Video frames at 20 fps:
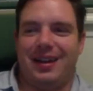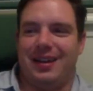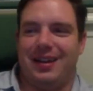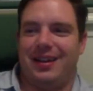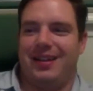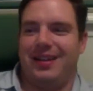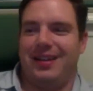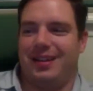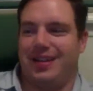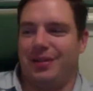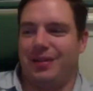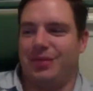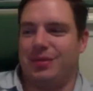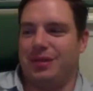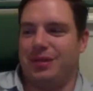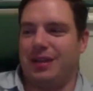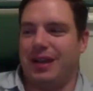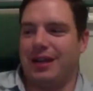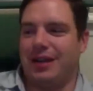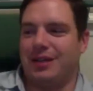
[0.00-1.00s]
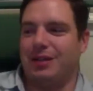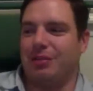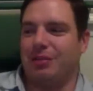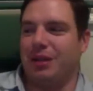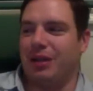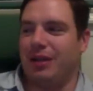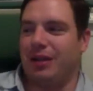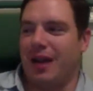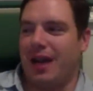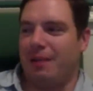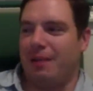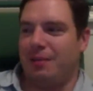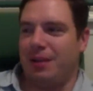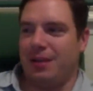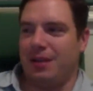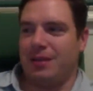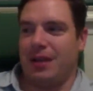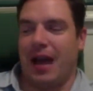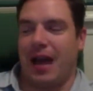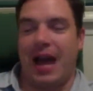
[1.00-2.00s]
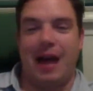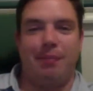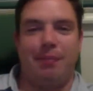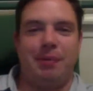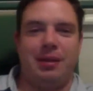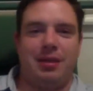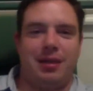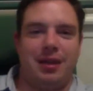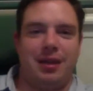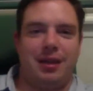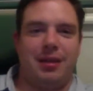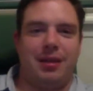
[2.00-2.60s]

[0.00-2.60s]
and then there's something could happen that's a happy thing.